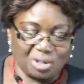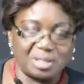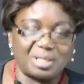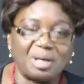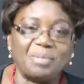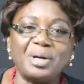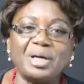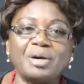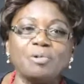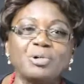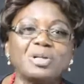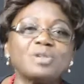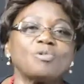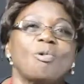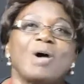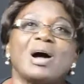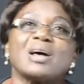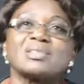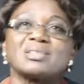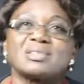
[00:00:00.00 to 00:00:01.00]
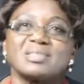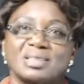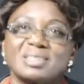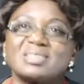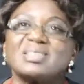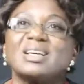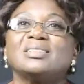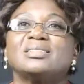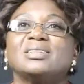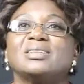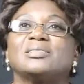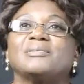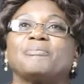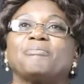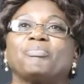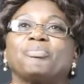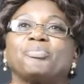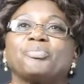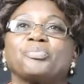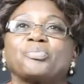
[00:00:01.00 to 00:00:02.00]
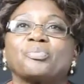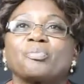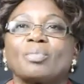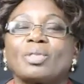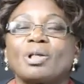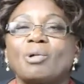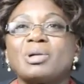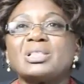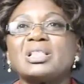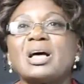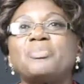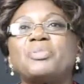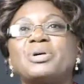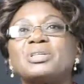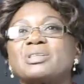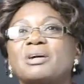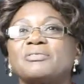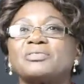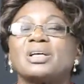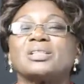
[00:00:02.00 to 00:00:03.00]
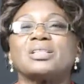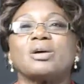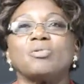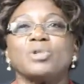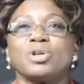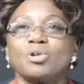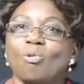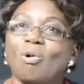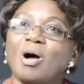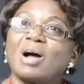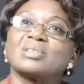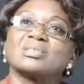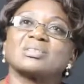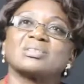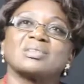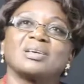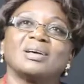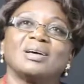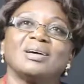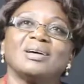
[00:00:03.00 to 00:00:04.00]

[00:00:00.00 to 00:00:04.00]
they may win once, isn't it? What happens after they win once?